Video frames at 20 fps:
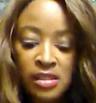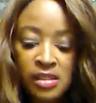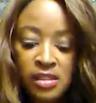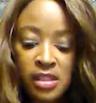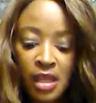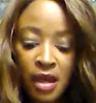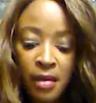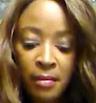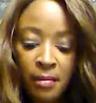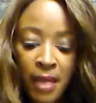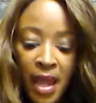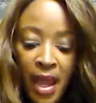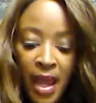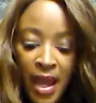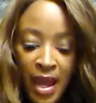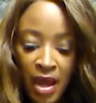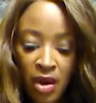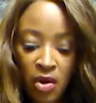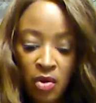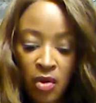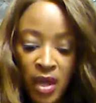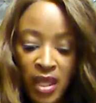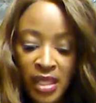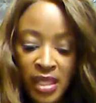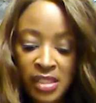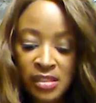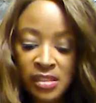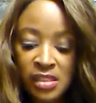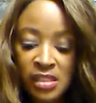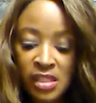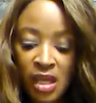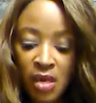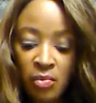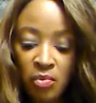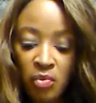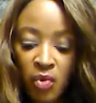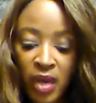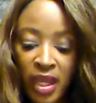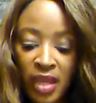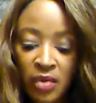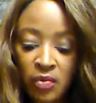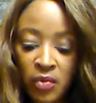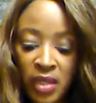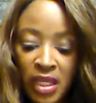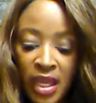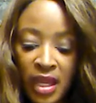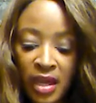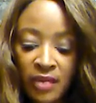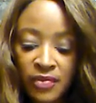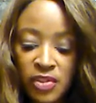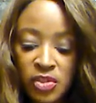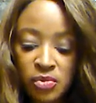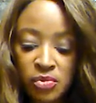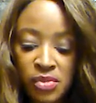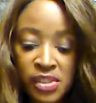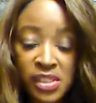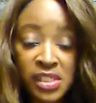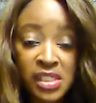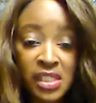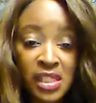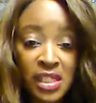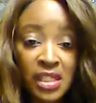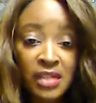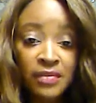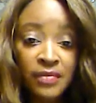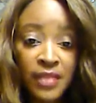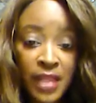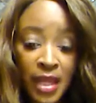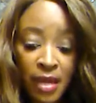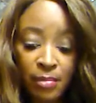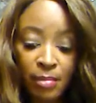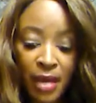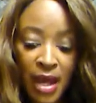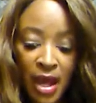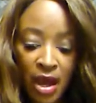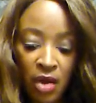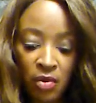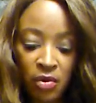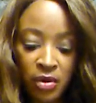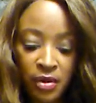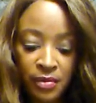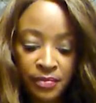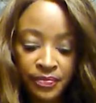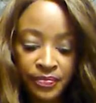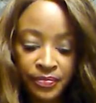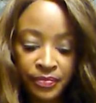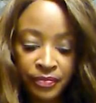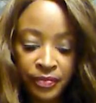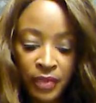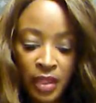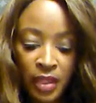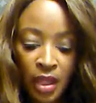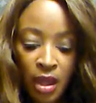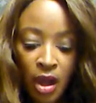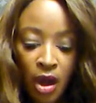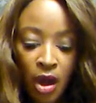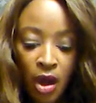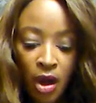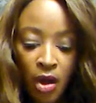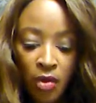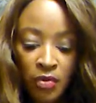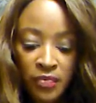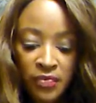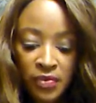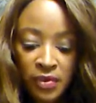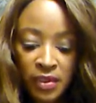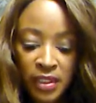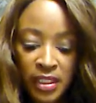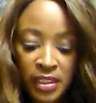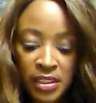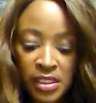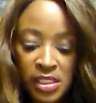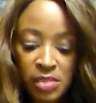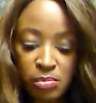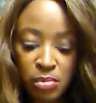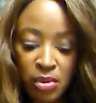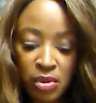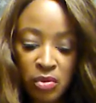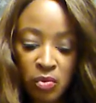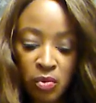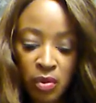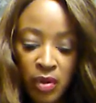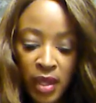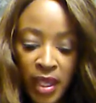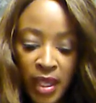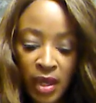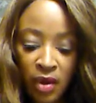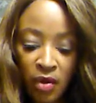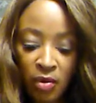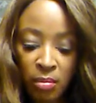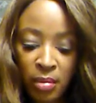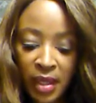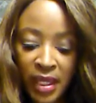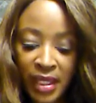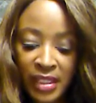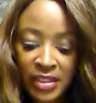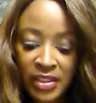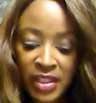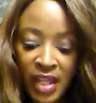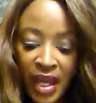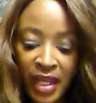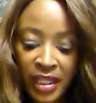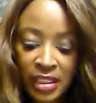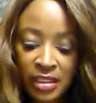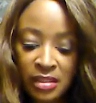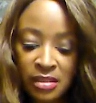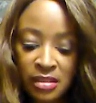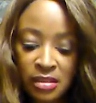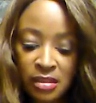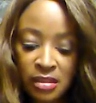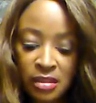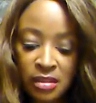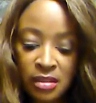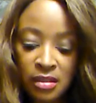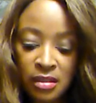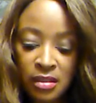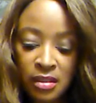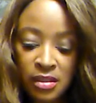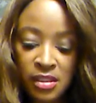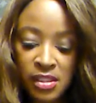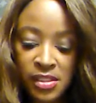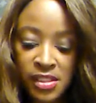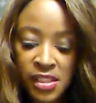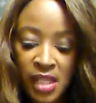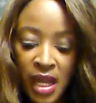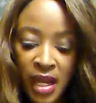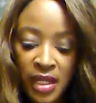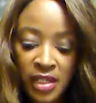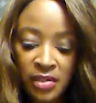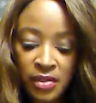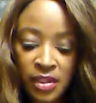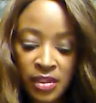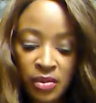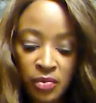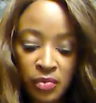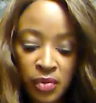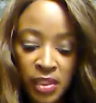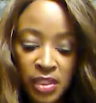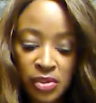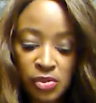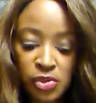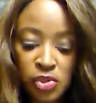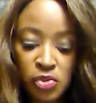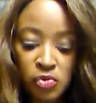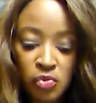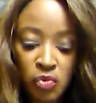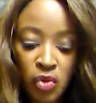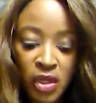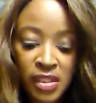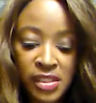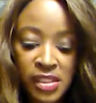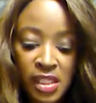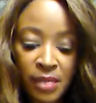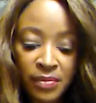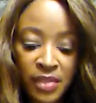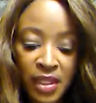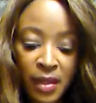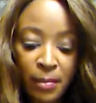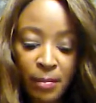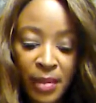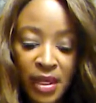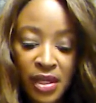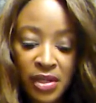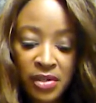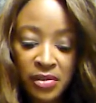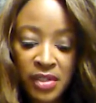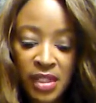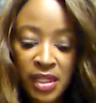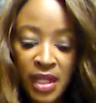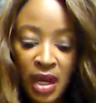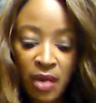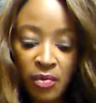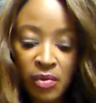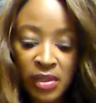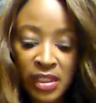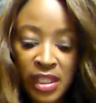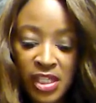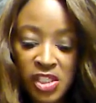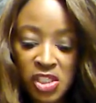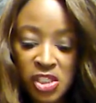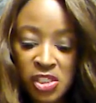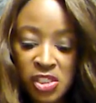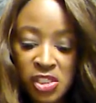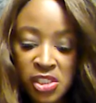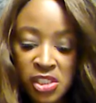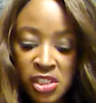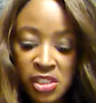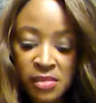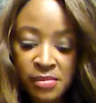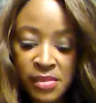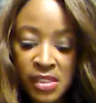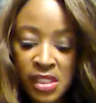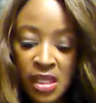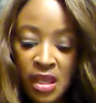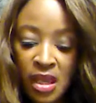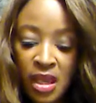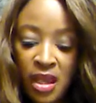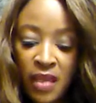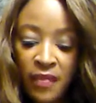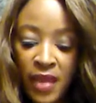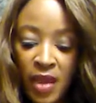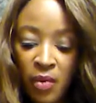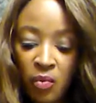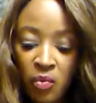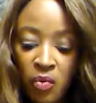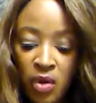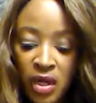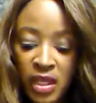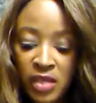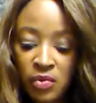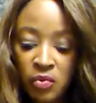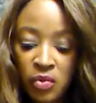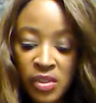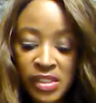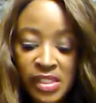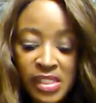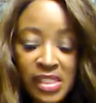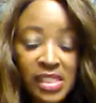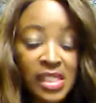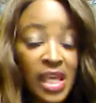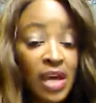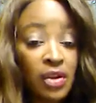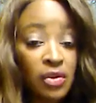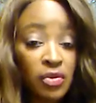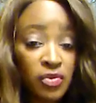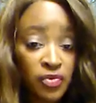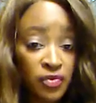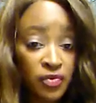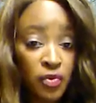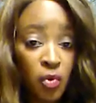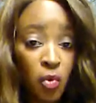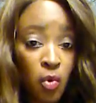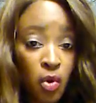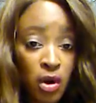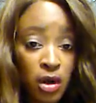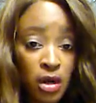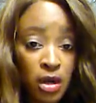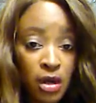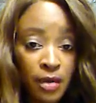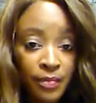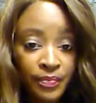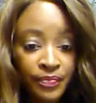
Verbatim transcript: Somehow and some way we have to receive that power. Hopefully, this book will help ignite the desire in the reader to want something better in our relationships than what was settled for